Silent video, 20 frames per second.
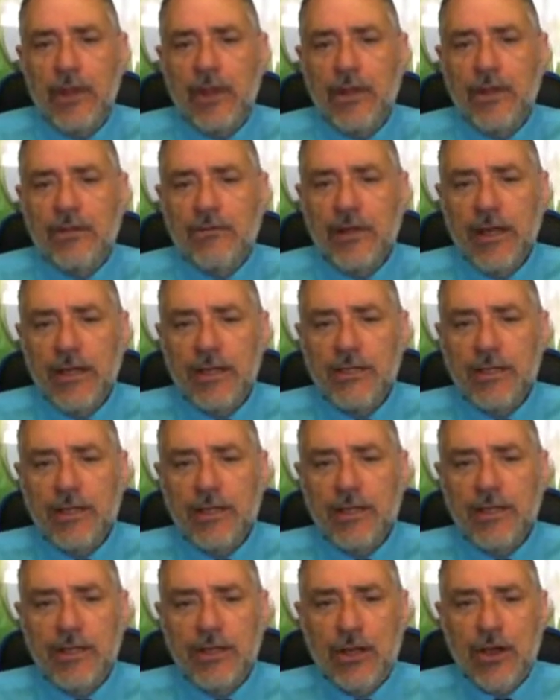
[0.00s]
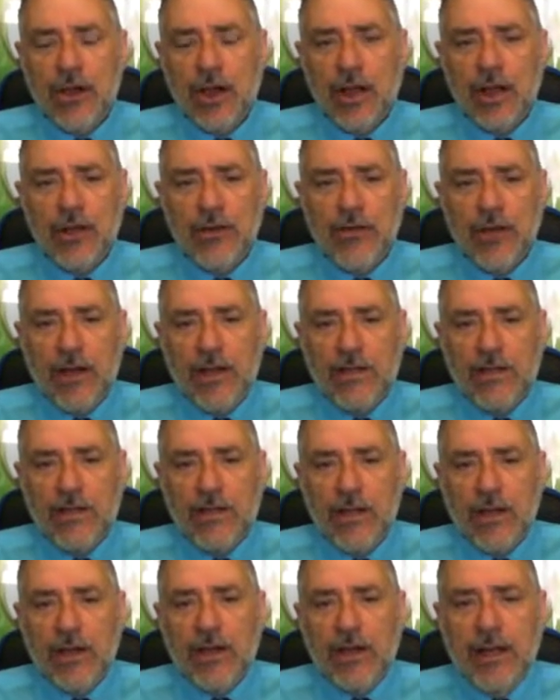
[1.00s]
The last thing is the IRS.
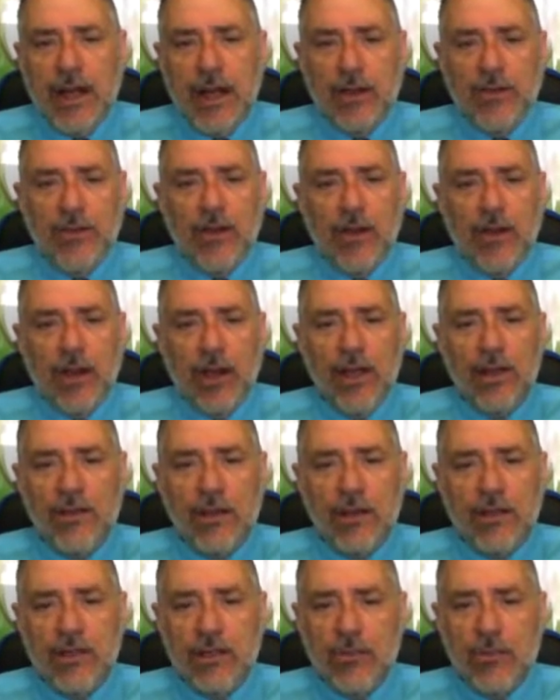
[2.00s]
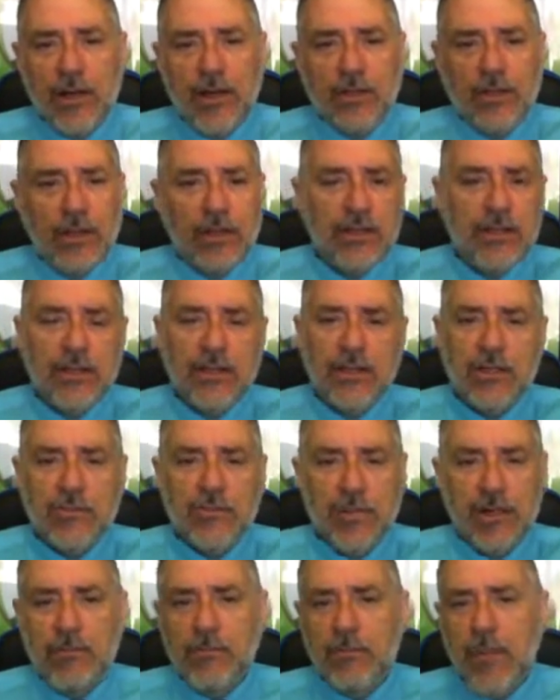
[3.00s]
Now, the IRS, everybody thinks, is this
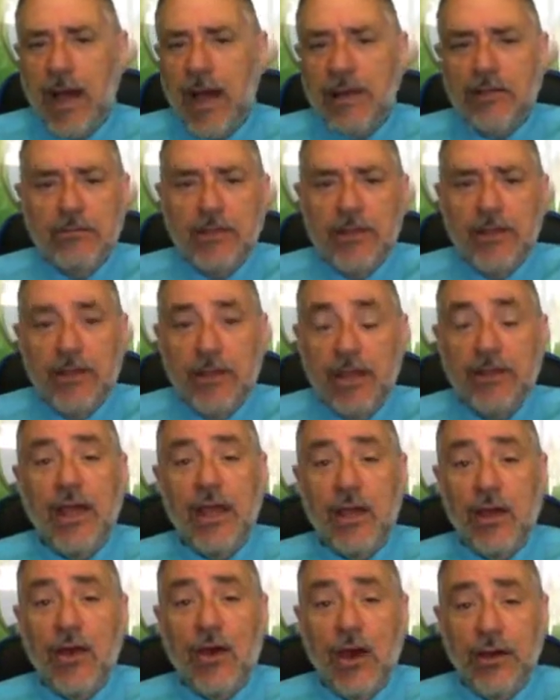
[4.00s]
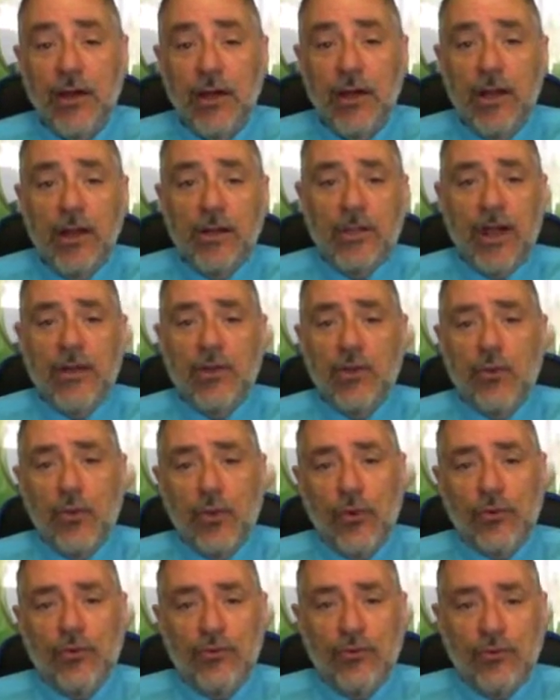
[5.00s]
big monolith, and they are. They are the
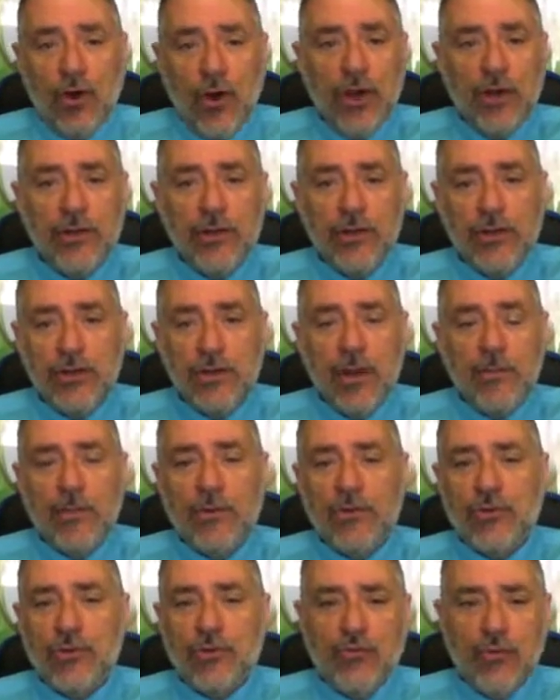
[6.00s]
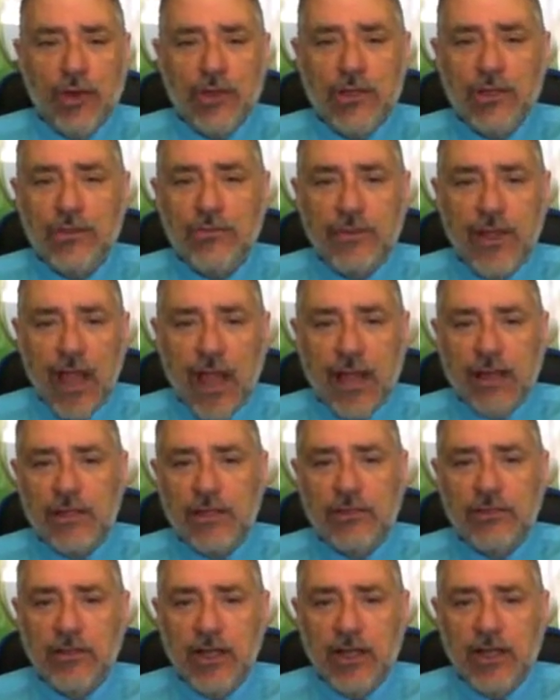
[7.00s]
world's largest and most aggressive tax
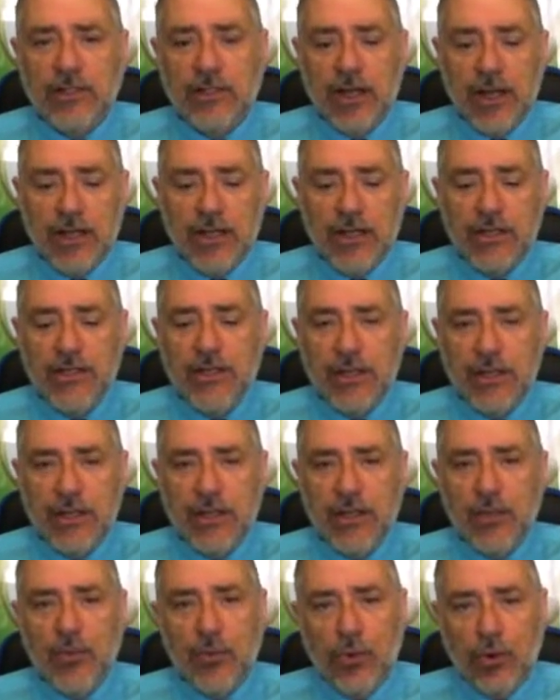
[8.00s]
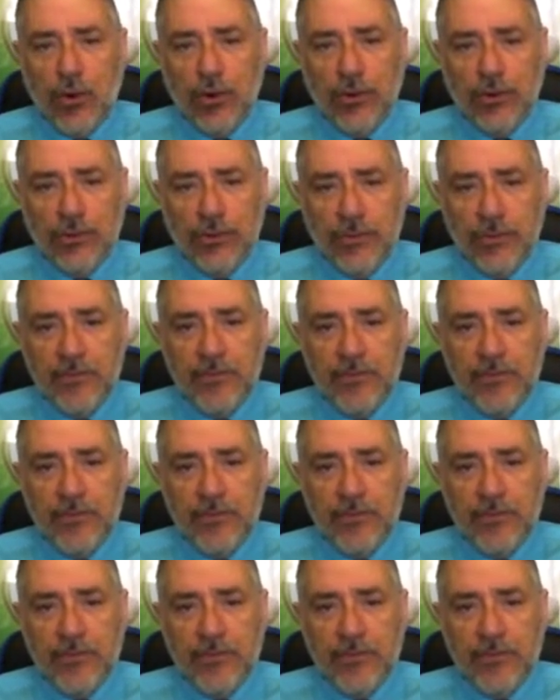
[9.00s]
collection agency in the world.